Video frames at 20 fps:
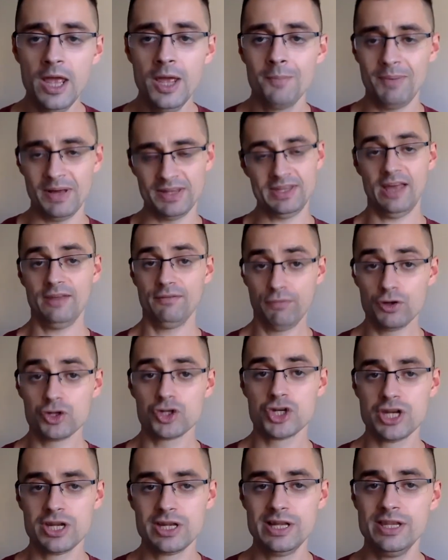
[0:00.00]
But
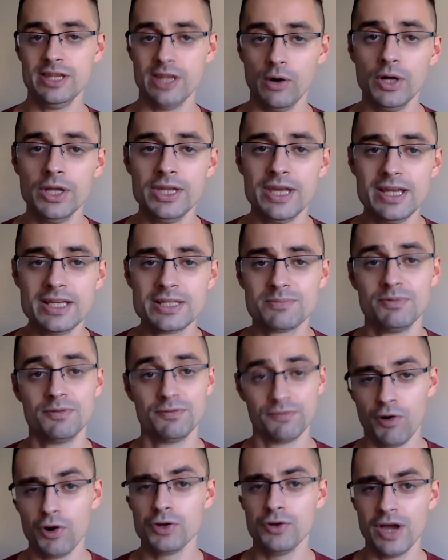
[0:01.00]
unfortunately, nowadays,
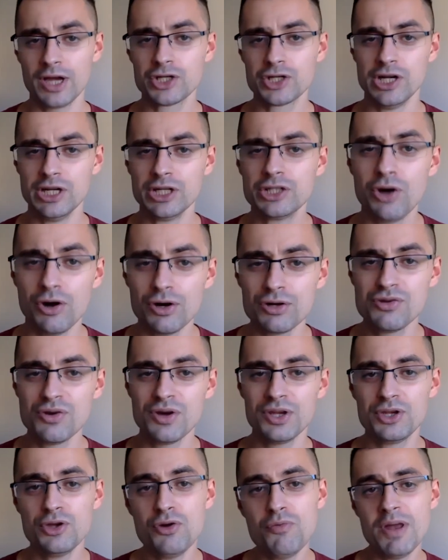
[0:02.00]
before you actually talk to a
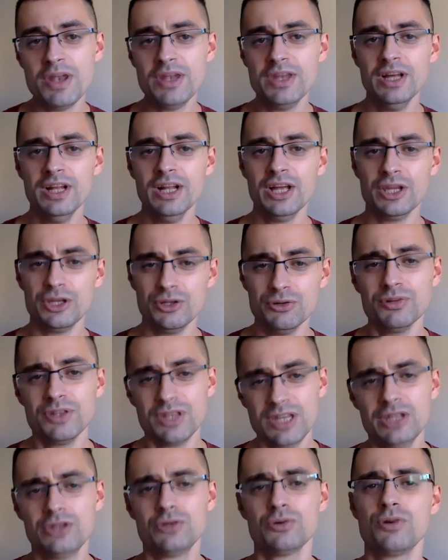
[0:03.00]
human, you would
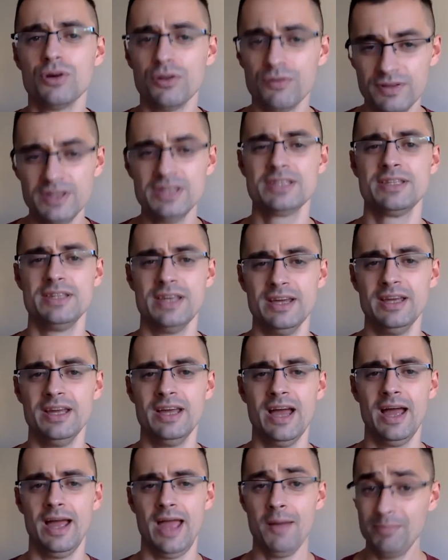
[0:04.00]
need to convince the
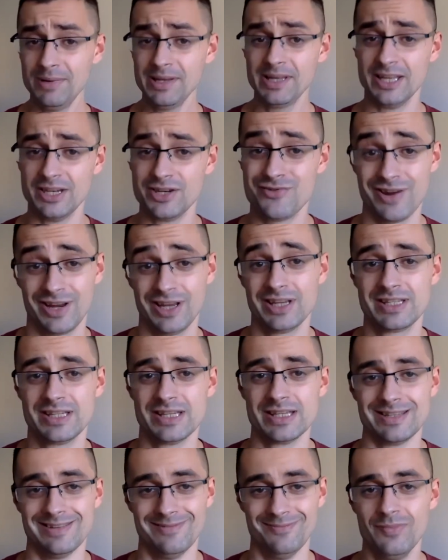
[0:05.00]
applicant tracking
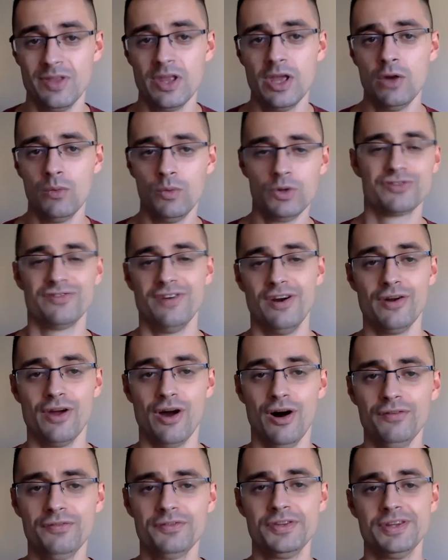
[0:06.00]
system, which very
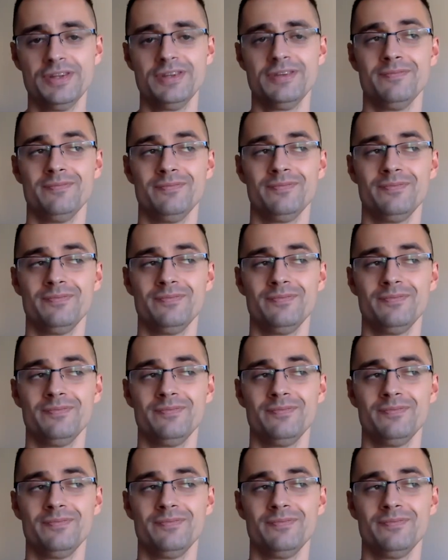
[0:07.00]
often